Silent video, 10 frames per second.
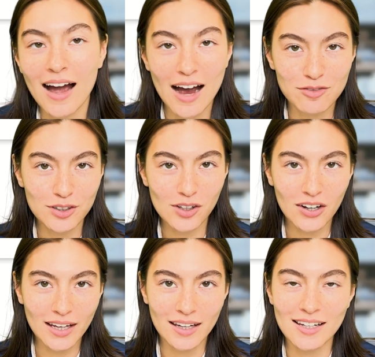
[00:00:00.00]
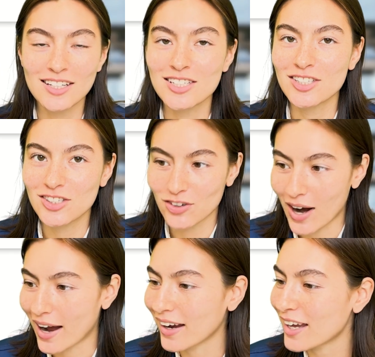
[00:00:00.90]
After logging in,
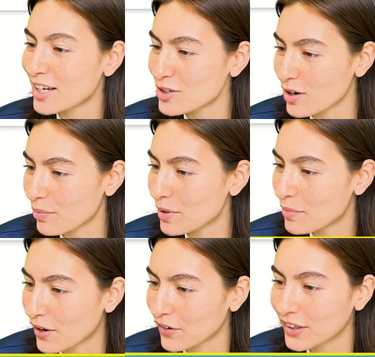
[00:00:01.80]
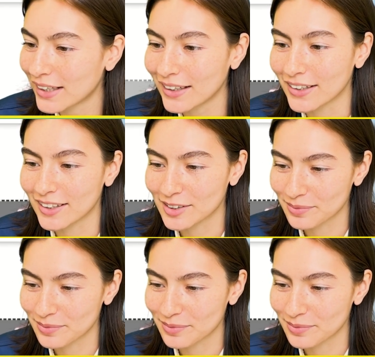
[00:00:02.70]
drag and drop the model here.